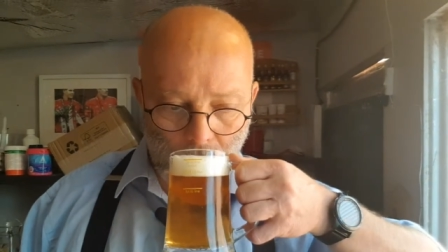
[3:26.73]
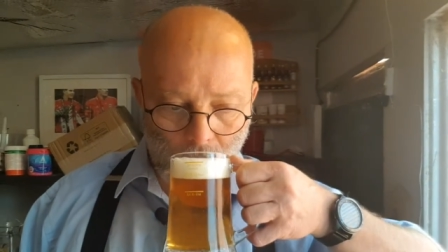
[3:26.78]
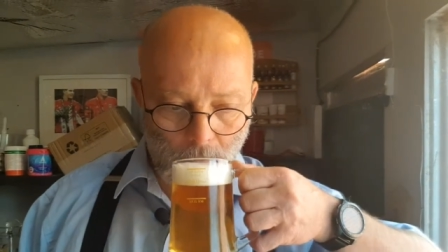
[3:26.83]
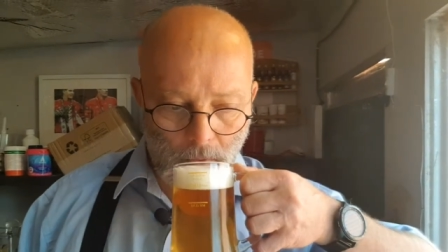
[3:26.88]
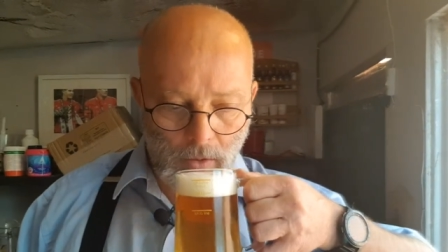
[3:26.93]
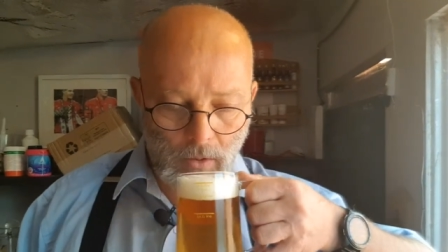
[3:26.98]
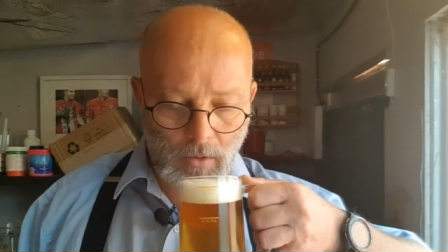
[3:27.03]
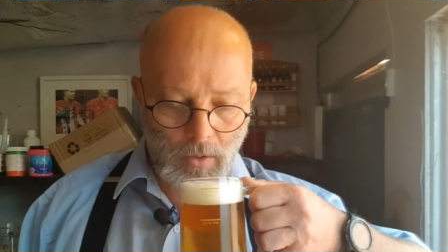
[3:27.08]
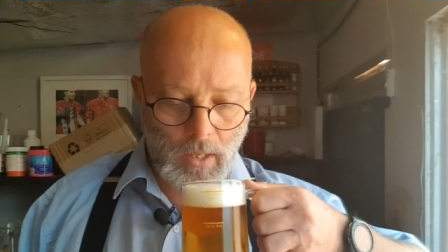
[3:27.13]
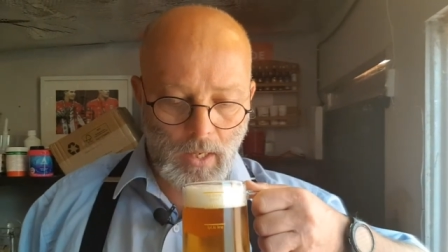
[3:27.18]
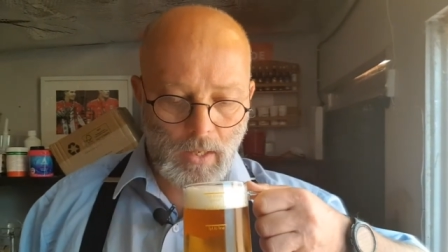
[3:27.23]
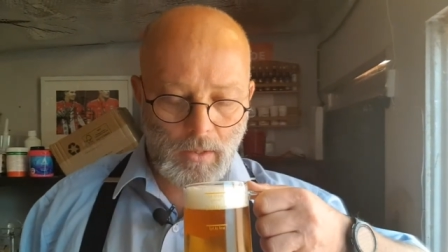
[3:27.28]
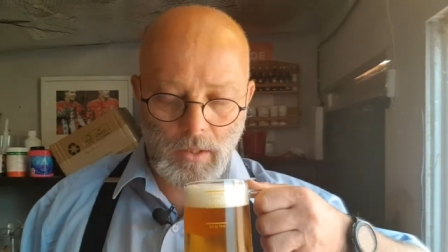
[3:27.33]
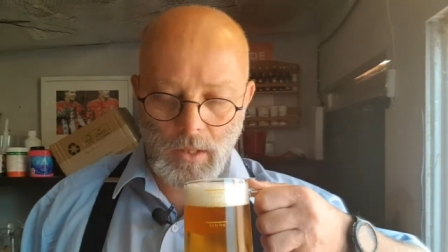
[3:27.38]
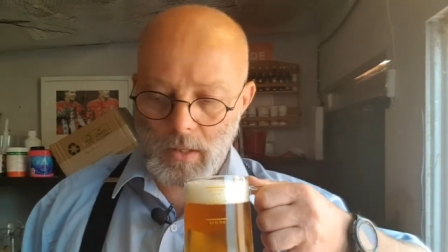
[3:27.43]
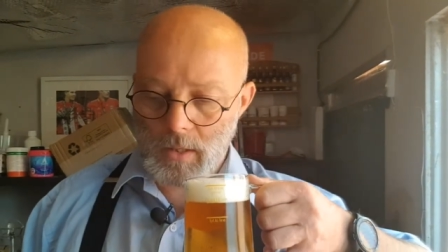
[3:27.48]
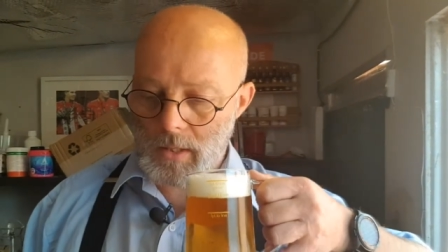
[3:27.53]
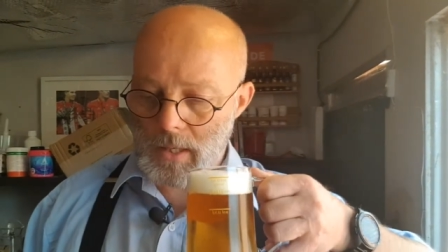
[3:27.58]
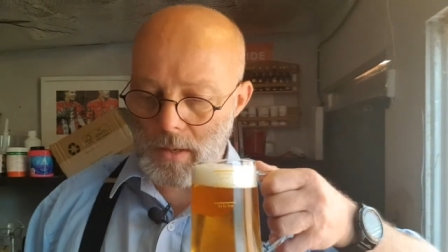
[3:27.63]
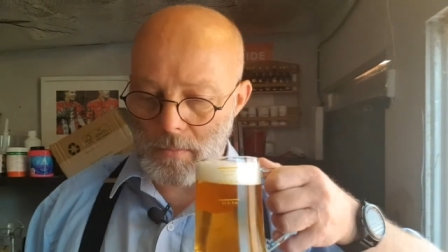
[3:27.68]
which is the
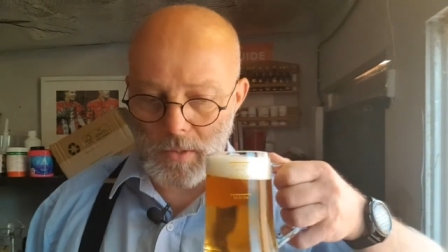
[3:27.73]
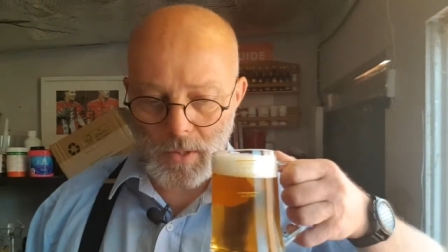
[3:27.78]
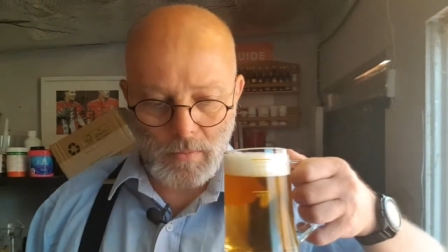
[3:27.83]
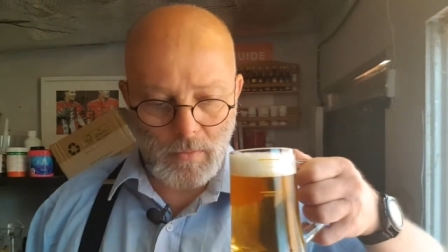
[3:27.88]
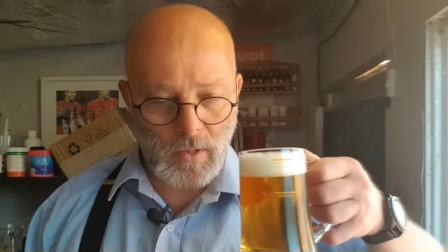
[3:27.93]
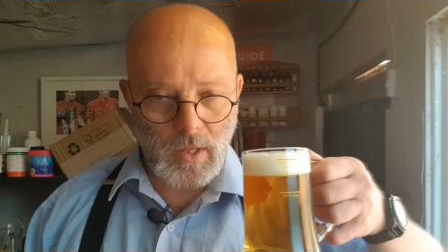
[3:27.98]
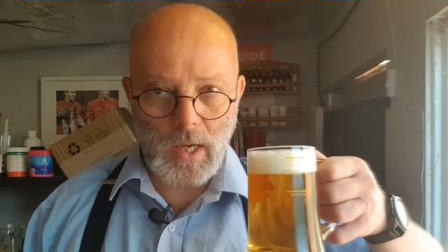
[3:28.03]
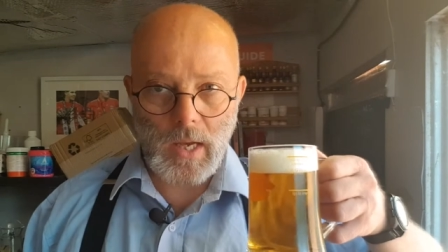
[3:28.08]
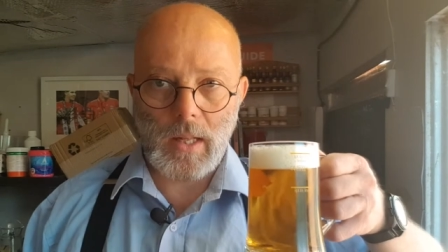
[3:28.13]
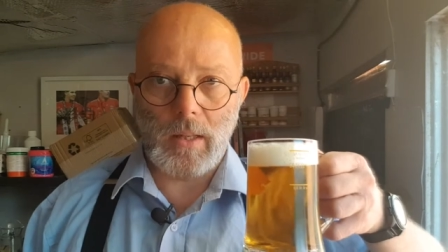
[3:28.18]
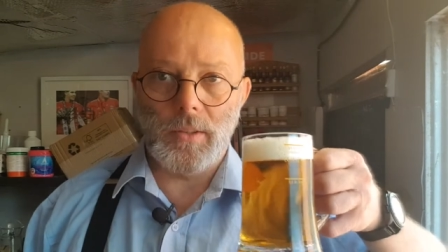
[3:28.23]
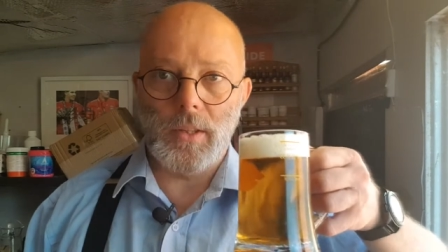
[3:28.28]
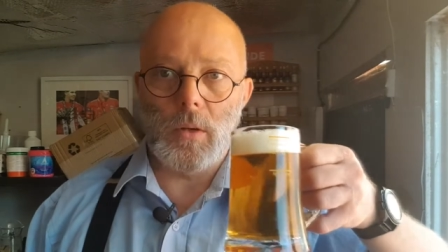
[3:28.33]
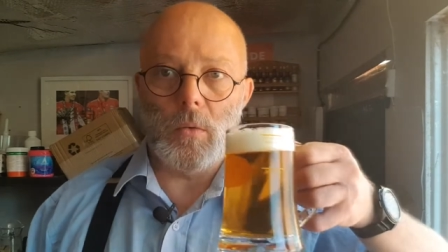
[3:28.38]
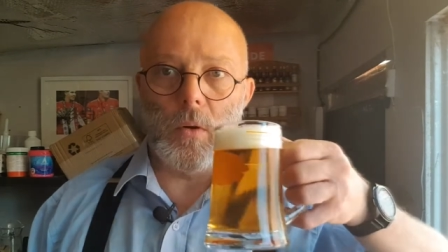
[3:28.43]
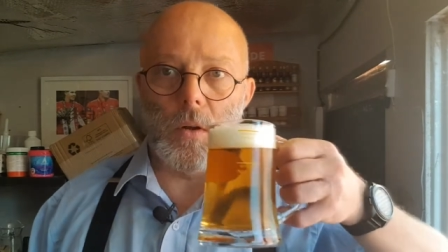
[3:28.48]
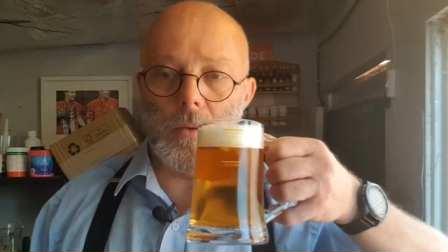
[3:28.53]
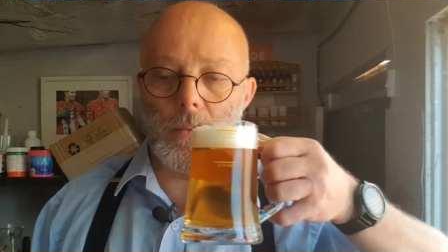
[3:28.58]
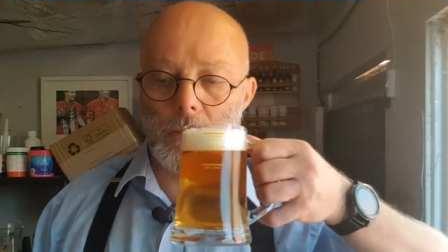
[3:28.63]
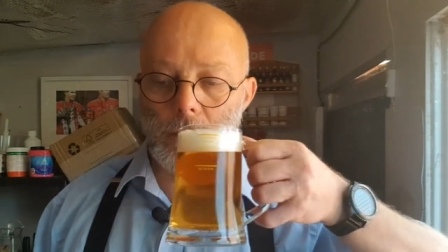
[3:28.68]
anti-establishment, the Aldi
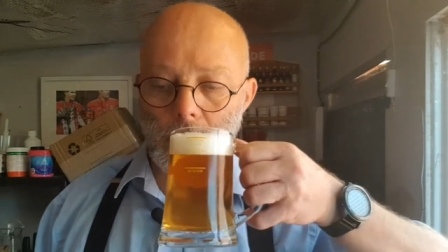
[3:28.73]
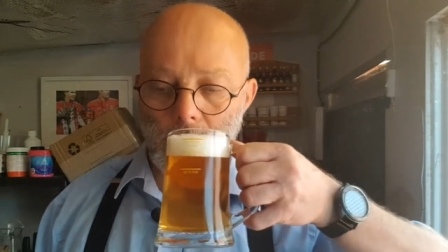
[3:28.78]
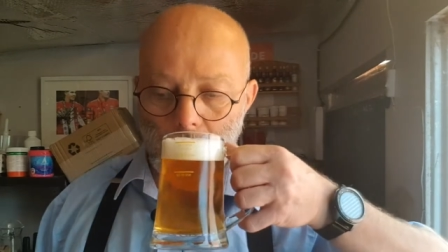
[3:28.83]
one.